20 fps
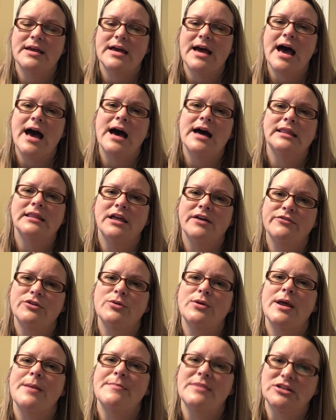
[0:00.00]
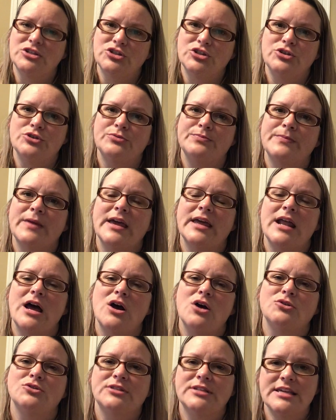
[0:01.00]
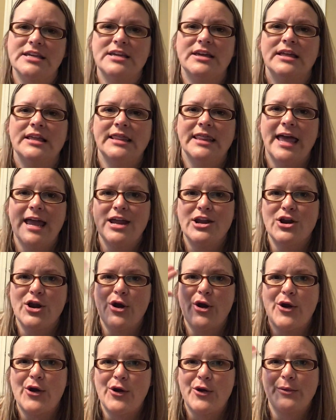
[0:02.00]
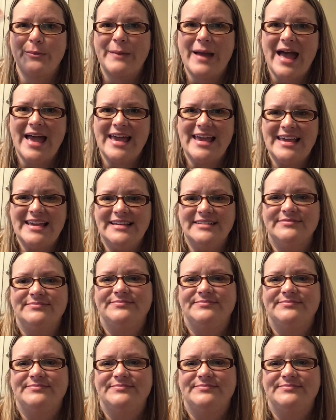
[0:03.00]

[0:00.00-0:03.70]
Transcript: I love you and I miss you. And I'll see you later. Bye.